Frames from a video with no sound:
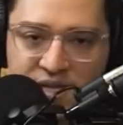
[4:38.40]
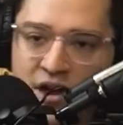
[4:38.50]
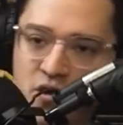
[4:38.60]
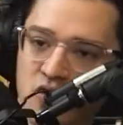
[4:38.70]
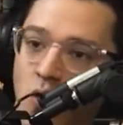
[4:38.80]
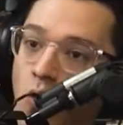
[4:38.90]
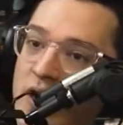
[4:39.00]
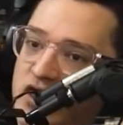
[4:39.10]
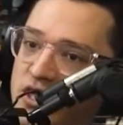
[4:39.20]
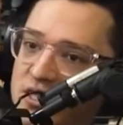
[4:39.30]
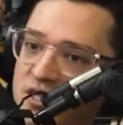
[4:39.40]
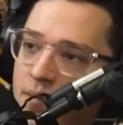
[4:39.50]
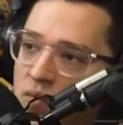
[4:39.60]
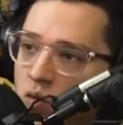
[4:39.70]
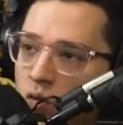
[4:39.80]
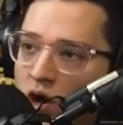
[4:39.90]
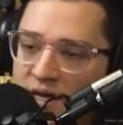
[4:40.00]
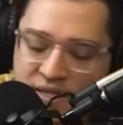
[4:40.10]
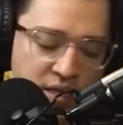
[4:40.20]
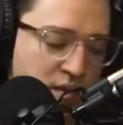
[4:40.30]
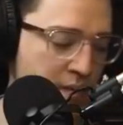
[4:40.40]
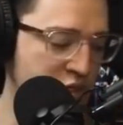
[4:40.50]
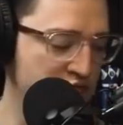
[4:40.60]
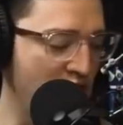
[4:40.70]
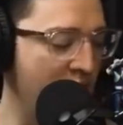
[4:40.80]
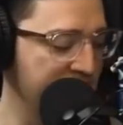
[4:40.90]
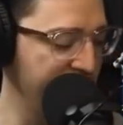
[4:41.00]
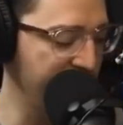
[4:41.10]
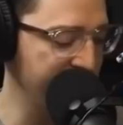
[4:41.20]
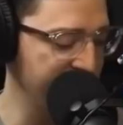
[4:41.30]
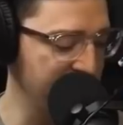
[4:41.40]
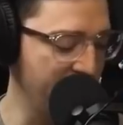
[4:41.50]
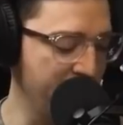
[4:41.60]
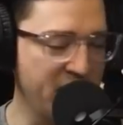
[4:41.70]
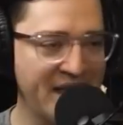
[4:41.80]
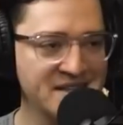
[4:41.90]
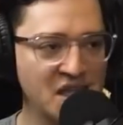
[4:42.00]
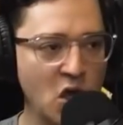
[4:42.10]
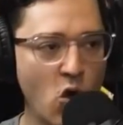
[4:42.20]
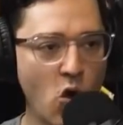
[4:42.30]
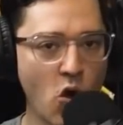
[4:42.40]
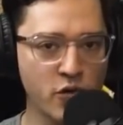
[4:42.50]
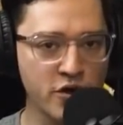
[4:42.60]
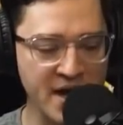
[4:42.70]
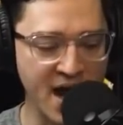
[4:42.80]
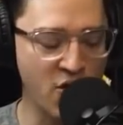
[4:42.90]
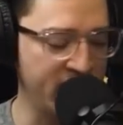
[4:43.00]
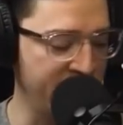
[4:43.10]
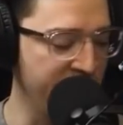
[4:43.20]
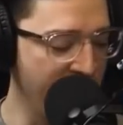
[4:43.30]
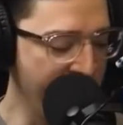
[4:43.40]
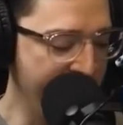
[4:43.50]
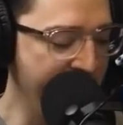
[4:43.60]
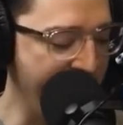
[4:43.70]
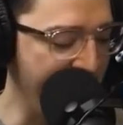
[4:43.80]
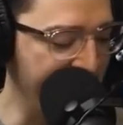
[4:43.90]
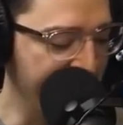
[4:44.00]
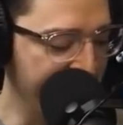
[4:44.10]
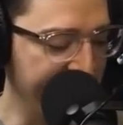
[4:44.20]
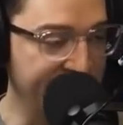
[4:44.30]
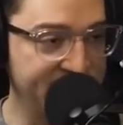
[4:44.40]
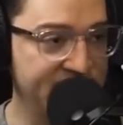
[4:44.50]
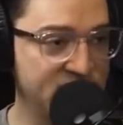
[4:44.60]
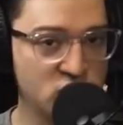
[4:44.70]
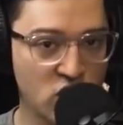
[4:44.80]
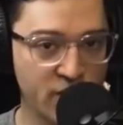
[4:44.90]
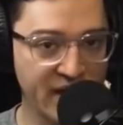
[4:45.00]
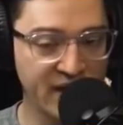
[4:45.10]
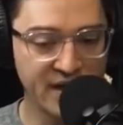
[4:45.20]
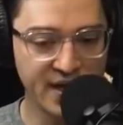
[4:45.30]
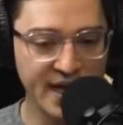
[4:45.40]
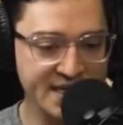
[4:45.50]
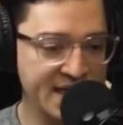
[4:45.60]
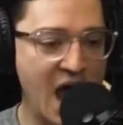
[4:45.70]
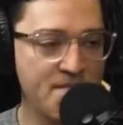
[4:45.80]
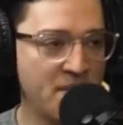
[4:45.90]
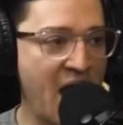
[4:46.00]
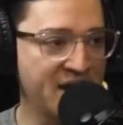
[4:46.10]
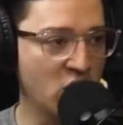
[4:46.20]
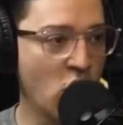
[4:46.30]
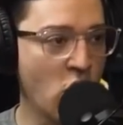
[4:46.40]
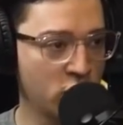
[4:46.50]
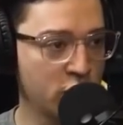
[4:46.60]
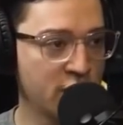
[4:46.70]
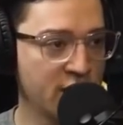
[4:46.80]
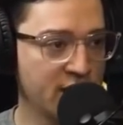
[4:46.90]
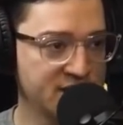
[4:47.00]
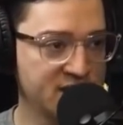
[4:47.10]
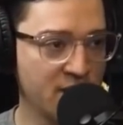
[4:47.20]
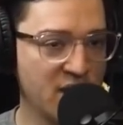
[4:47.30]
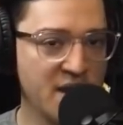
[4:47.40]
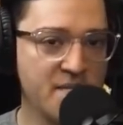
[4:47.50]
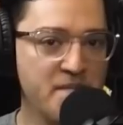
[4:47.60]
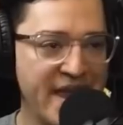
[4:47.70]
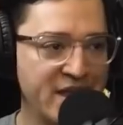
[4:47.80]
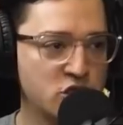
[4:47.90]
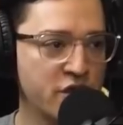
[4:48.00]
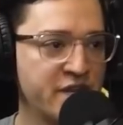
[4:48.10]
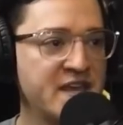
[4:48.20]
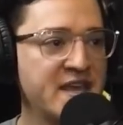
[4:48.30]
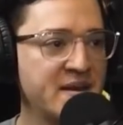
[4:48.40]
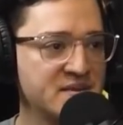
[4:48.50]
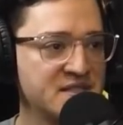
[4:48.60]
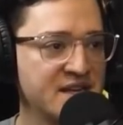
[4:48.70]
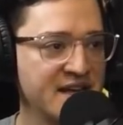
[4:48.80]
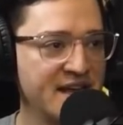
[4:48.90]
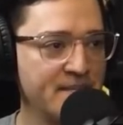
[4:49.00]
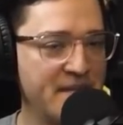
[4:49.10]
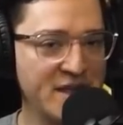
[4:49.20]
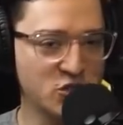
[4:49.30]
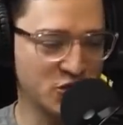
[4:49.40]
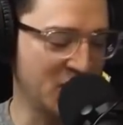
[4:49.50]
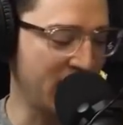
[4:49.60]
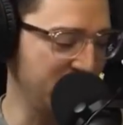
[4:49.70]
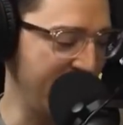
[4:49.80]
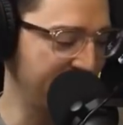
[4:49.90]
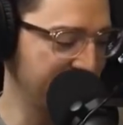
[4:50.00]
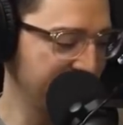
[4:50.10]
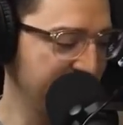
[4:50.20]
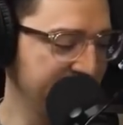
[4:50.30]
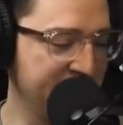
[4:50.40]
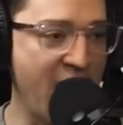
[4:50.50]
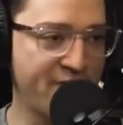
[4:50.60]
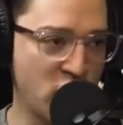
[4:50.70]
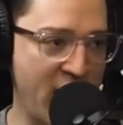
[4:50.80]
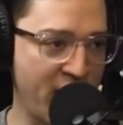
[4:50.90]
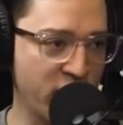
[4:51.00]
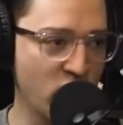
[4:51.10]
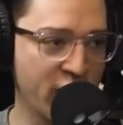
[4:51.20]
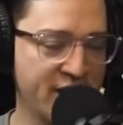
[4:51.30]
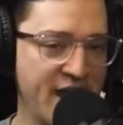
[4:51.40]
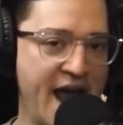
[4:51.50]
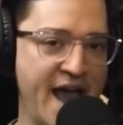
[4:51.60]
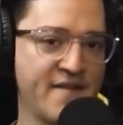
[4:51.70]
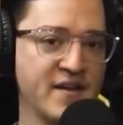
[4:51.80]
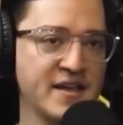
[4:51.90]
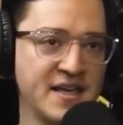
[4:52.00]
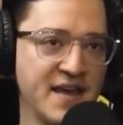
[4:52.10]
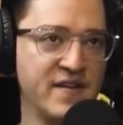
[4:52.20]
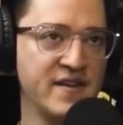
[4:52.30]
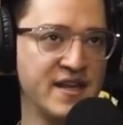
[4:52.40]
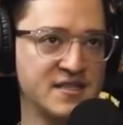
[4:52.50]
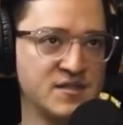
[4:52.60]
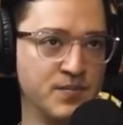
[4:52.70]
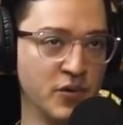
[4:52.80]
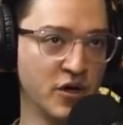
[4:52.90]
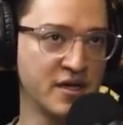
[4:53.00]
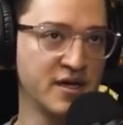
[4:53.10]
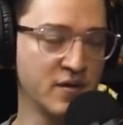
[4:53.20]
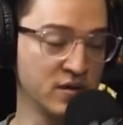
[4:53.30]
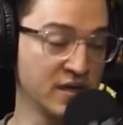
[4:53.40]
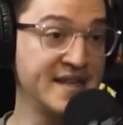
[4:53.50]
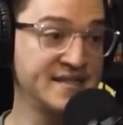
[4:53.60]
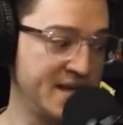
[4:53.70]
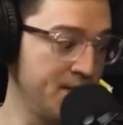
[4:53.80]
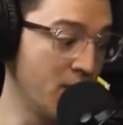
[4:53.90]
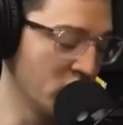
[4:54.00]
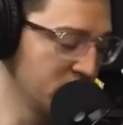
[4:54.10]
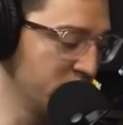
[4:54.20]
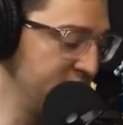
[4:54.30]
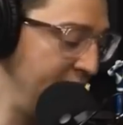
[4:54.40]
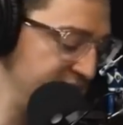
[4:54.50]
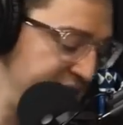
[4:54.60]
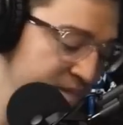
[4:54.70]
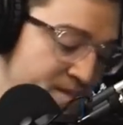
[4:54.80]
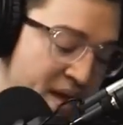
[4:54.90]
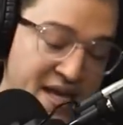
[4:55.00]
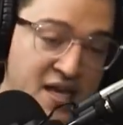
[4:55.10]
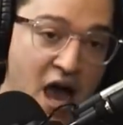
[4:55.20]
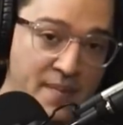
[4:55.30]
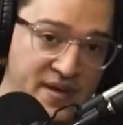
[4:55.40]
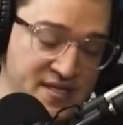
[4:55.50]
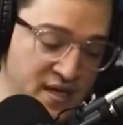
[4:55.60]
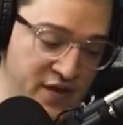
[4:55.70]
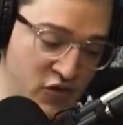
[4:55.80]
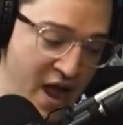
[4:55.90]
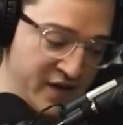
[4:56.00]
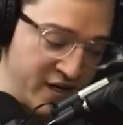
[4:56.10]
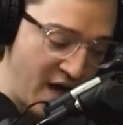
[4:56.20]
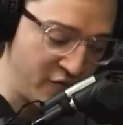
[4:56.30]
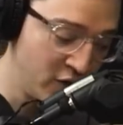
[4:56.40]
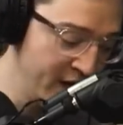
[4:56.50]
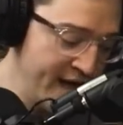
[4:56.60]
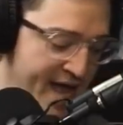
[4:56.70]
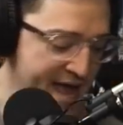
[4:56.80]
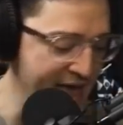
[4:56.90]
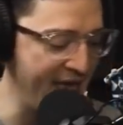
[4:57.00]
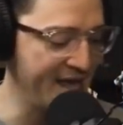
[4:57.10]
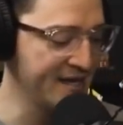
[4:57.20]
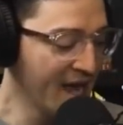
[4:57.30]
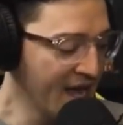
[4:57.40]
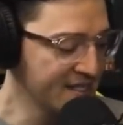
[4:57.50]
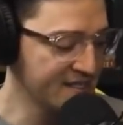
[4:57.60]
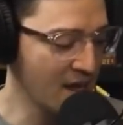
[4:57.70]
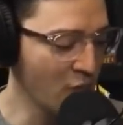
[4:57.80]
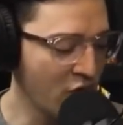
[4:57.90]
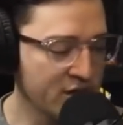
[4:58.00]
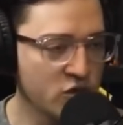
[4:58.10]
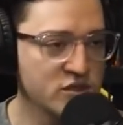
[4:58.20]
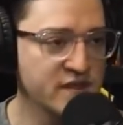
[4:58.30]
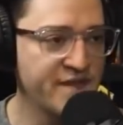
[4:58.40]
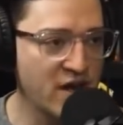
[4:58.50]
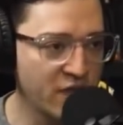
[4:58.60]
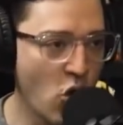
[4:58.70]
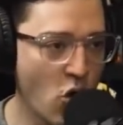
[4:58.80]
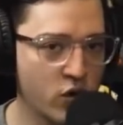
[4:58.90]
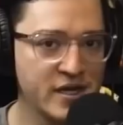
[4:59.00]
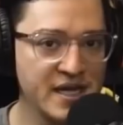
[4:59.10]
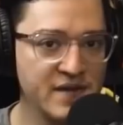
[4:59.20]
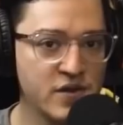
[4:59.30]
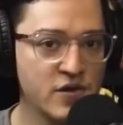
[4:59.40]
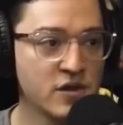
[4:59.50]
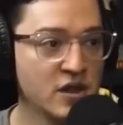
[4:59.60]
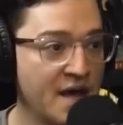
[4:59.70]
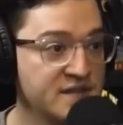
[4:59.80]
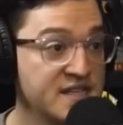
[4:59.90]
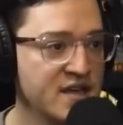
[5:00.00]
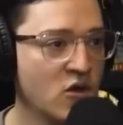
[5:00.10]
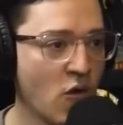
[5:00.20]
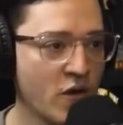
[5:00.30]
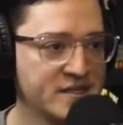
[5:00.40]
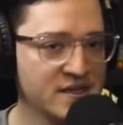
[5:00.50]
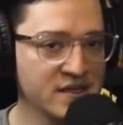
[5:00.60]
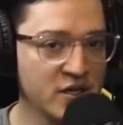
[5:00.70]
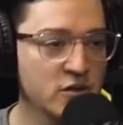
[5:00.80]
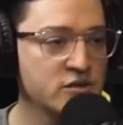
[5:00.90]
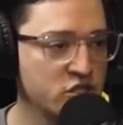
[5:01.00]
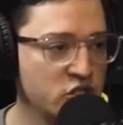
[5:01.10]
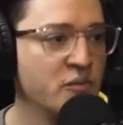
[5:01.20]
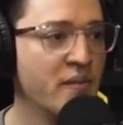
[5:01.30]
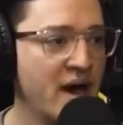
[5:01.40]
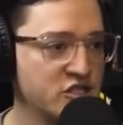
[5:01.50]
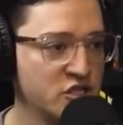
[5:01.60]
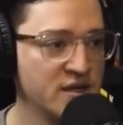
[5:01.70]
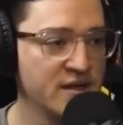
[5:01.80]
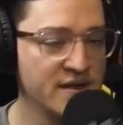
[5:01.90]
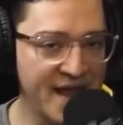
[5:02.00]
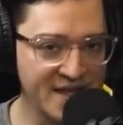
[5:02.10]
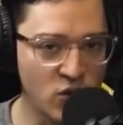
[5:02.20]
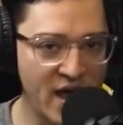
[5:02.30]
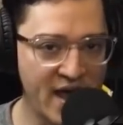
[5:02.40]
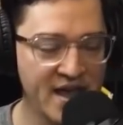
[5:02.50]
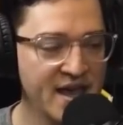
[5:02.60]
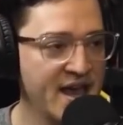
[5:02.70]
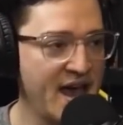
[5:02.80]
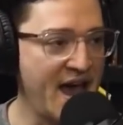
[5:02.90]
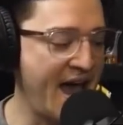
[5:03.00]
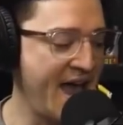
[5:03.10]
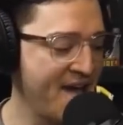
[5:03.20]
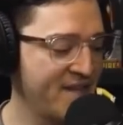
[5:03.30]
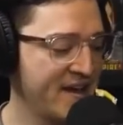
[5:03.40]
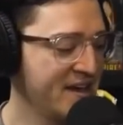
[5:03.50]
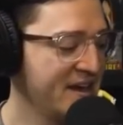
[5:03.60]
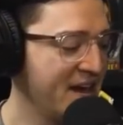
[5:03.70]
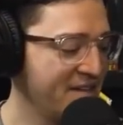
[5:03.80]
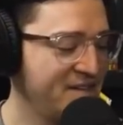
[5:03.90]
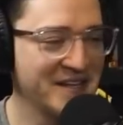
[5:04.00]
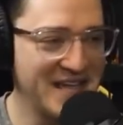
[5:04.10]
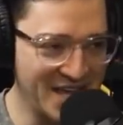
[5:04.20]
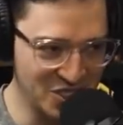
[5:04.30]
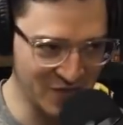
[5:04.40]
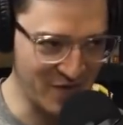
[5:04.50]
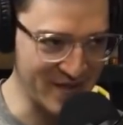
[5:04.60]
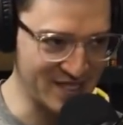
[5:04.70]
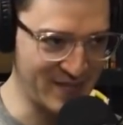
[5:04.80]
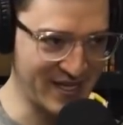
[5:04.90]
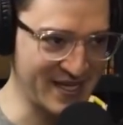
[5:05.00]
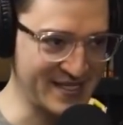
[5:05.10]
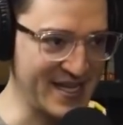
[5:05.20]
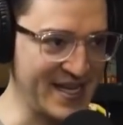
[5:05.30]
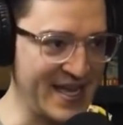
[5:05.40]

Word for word: Snyder's Wytches #1. He teamed up with Jock to make this amazing horror narrative, and it's disturbing. It's got body horror, some major themes, major subjects. Not for everyone. I have given this book lent it multiple times. I have many copies of the graphic novel. And someone who is a fan of horror either loves it or it's a little too much. That's why I have an affiliation for this, because